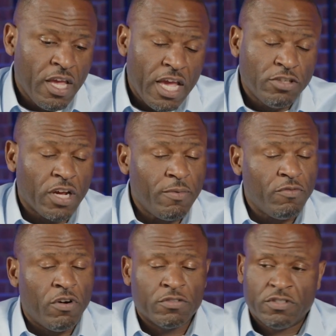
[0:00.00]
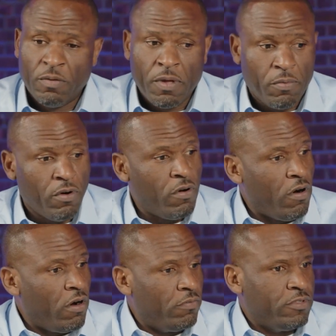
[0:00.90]
And don't get me wrong, some people
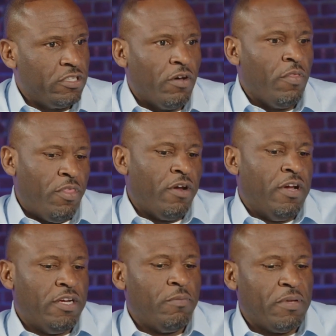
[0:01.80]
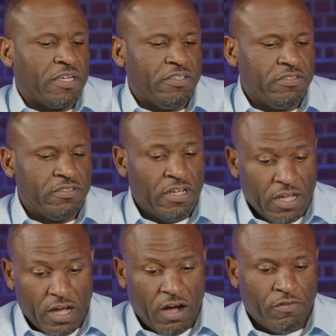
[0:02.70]
are, they're in it because
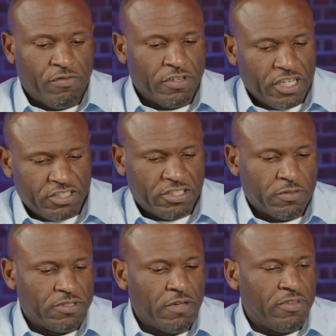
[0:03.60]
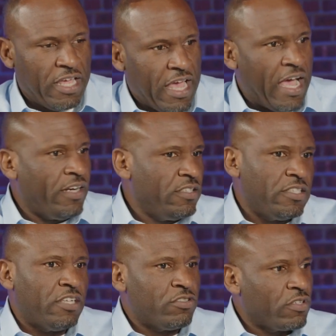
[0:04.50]
of relationships that they had, and
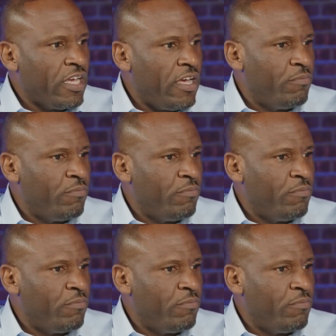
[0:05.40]
that's okay.